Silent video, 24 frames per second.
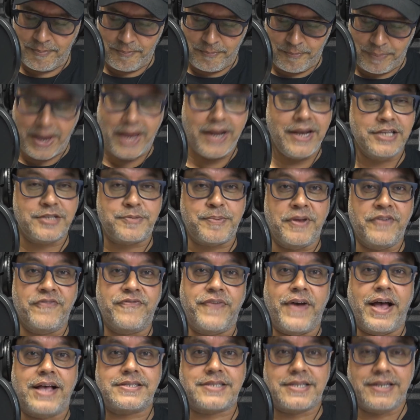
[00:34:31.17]
Ben, it's been
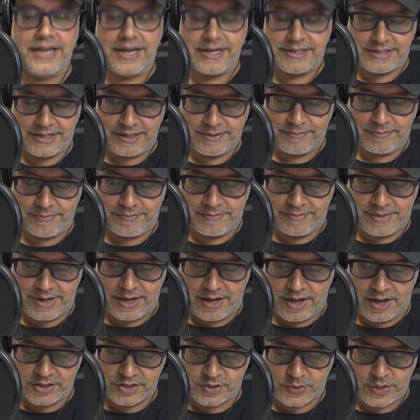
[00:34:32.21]
fascinating. My
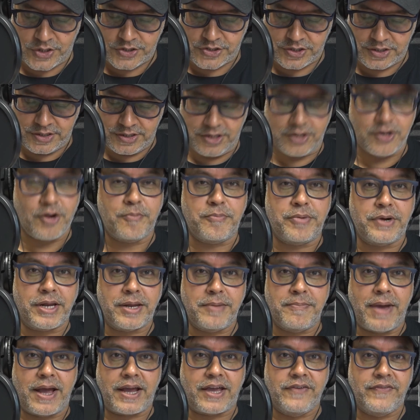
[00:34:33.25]
last question: you're not bringing
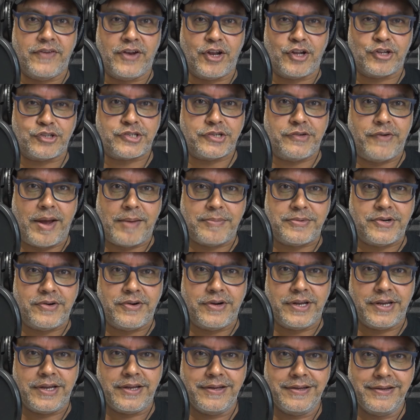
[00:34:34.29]
back a velociraptor,
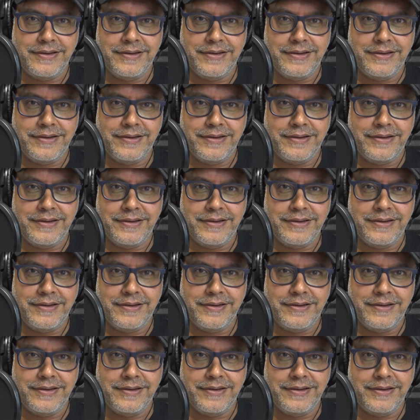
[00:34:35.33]
are you?